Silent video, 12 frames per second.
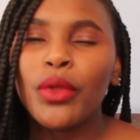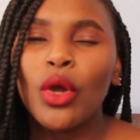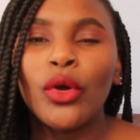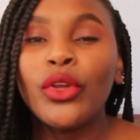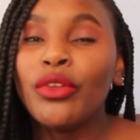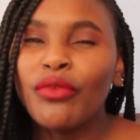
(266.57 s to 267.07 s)

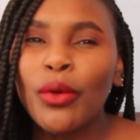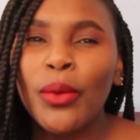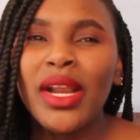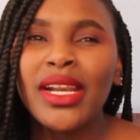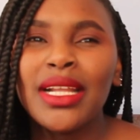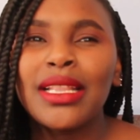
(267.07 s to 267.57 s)
or if you're
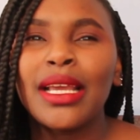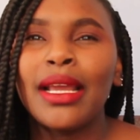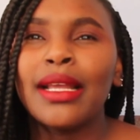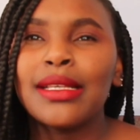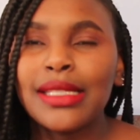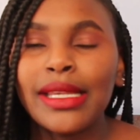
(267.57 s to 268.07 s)
wearing
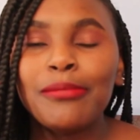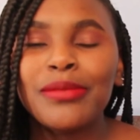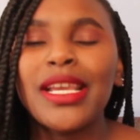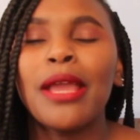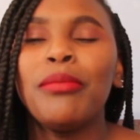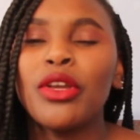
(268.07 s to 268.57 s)
the slim
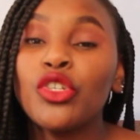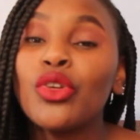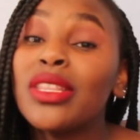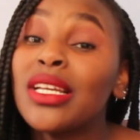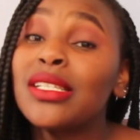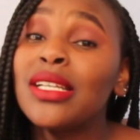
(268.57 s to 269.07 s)
tie, make sure
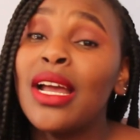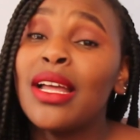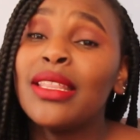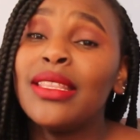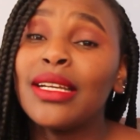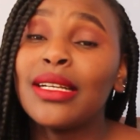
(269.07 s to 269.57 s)
that
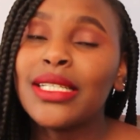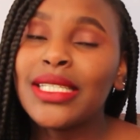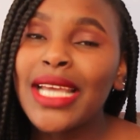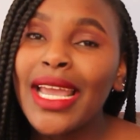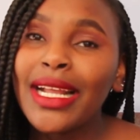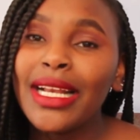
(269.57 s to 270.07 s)
the
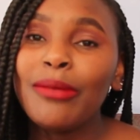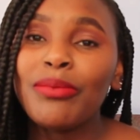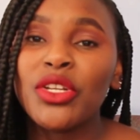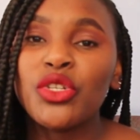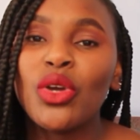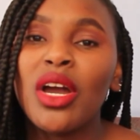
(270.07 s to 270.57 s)
tie clip
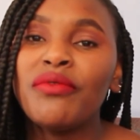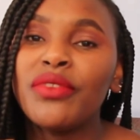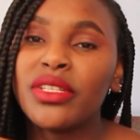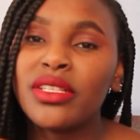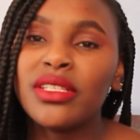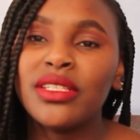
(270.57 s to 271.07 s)
that you have
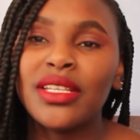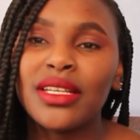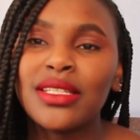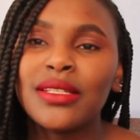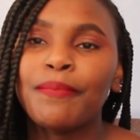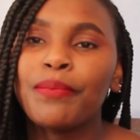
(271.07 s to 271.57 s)
is
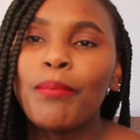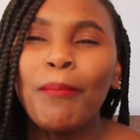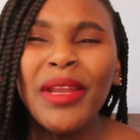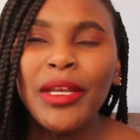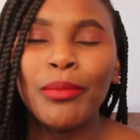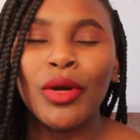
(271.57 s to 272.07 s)
just
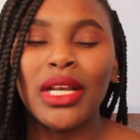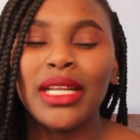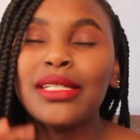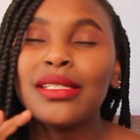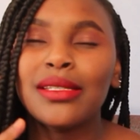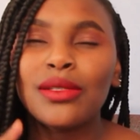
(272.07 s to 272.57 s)
minimal.
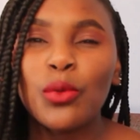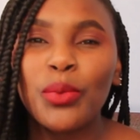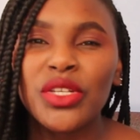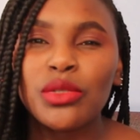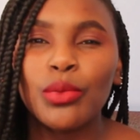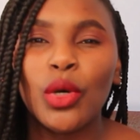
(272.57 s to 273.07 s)
It's
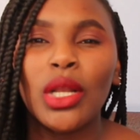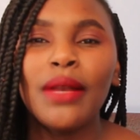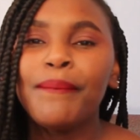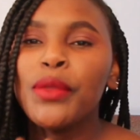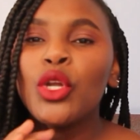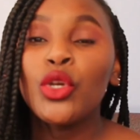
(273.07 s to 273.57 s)
super small,
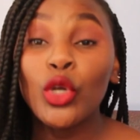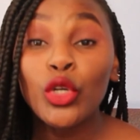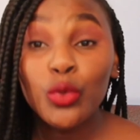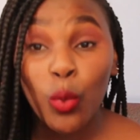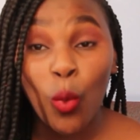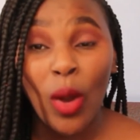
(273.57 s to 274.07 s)

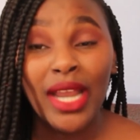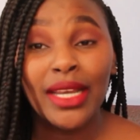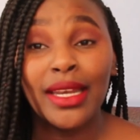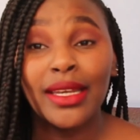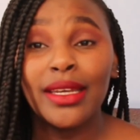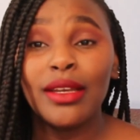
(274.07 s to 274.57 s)
not
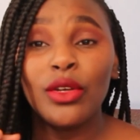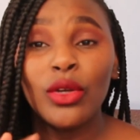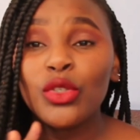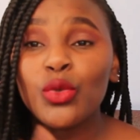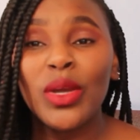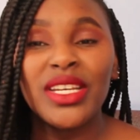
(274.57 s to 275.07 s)
wider
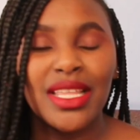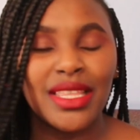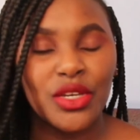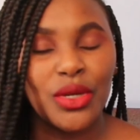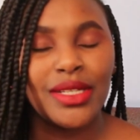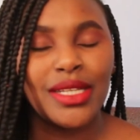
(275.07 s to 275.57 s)

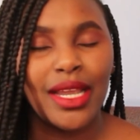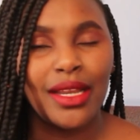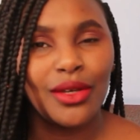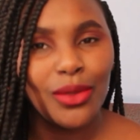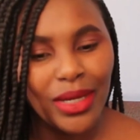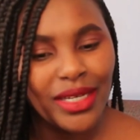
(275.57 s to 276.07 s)
than your tie.
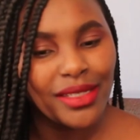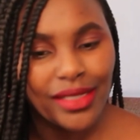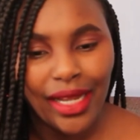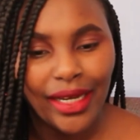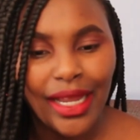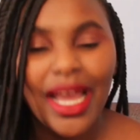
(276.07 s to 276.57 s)
Do you
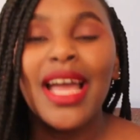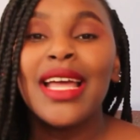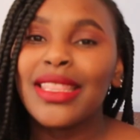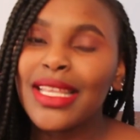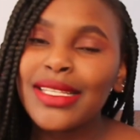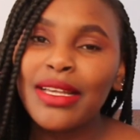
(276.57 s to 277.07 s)
understand?
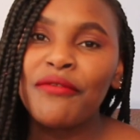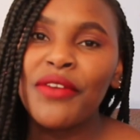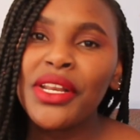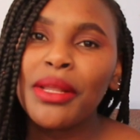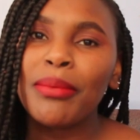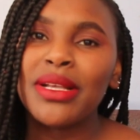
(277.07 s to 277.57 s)
That's a
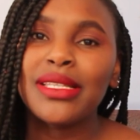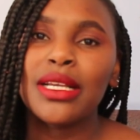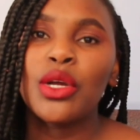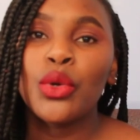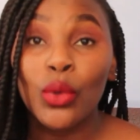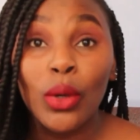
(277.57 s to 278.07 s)
very
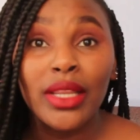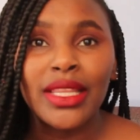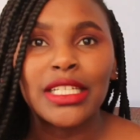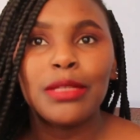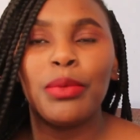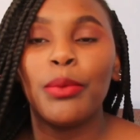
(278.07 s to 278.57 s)
basic rule
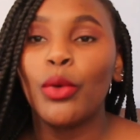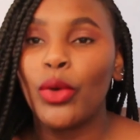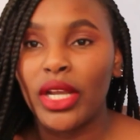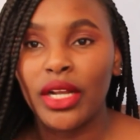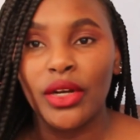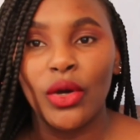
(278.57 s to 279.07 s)
that people
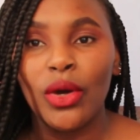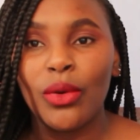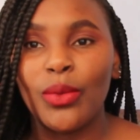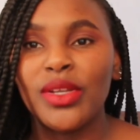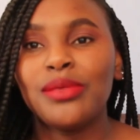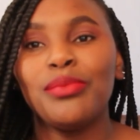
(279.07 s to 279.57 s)
ignore,
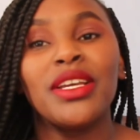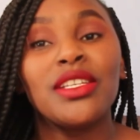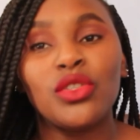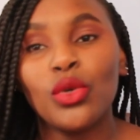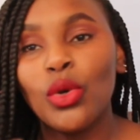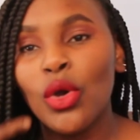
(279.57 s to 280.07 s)
which
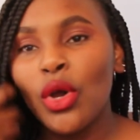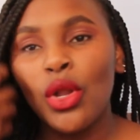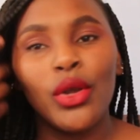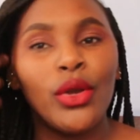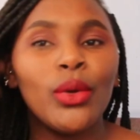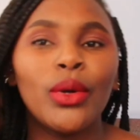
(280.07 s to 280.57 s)
makes you
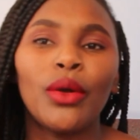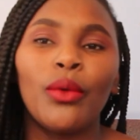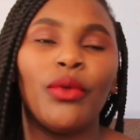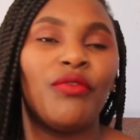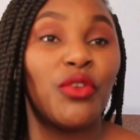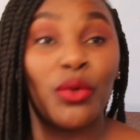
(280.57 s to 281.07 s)
look,
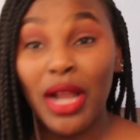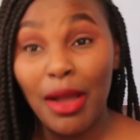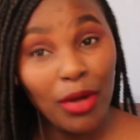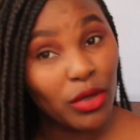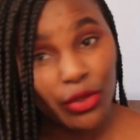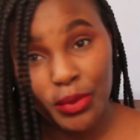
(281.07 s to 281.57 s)
if you
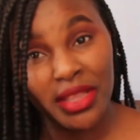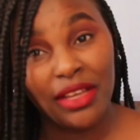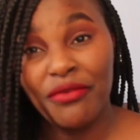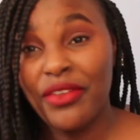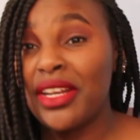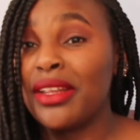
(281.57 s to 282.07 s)
come out with a
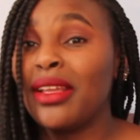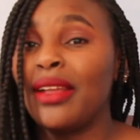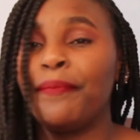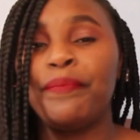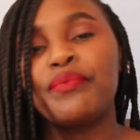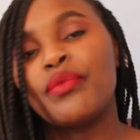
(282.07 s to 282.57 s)

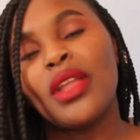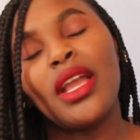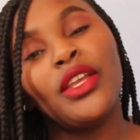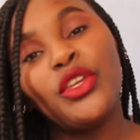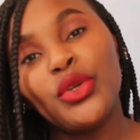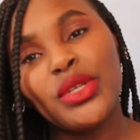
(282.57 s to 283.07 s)
very
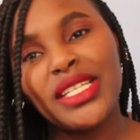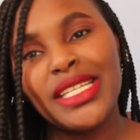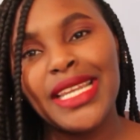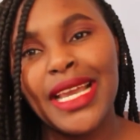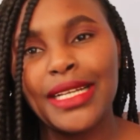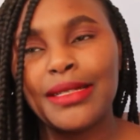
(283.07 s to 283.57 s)
huge
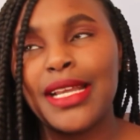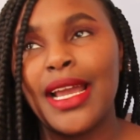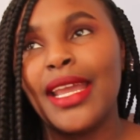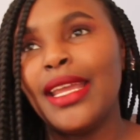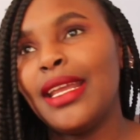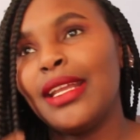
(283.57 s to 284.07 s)

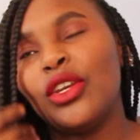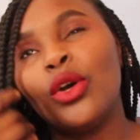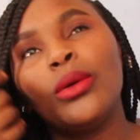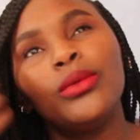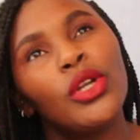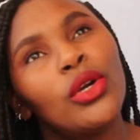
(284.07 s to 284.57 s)
necktie,
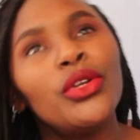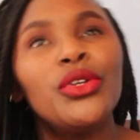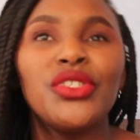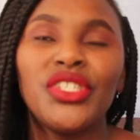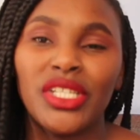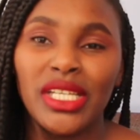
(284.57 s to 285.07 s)
no
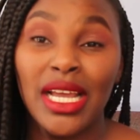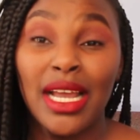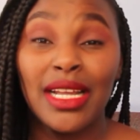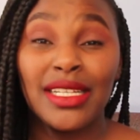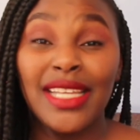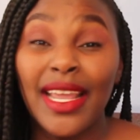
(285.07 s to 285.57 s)
huge
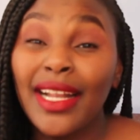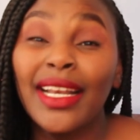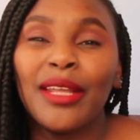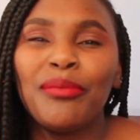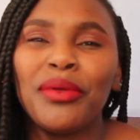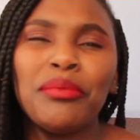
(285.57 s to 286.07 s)
tie
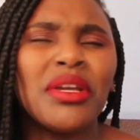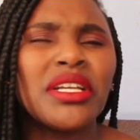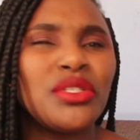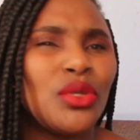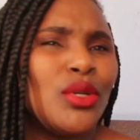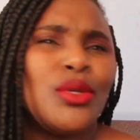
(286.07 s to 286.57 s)
clip. It
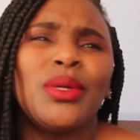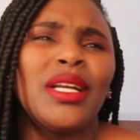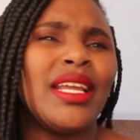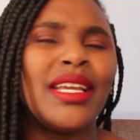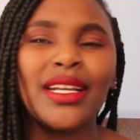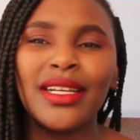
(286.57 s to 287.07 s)
makes you look
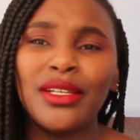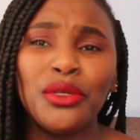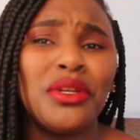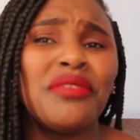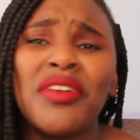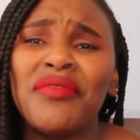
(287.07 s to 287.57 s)
like you
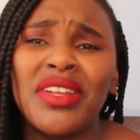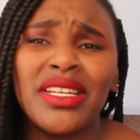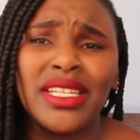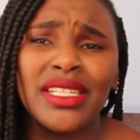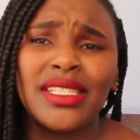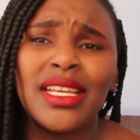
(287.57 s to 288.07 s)
never even
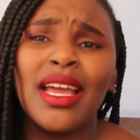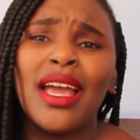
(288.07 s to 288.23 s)
did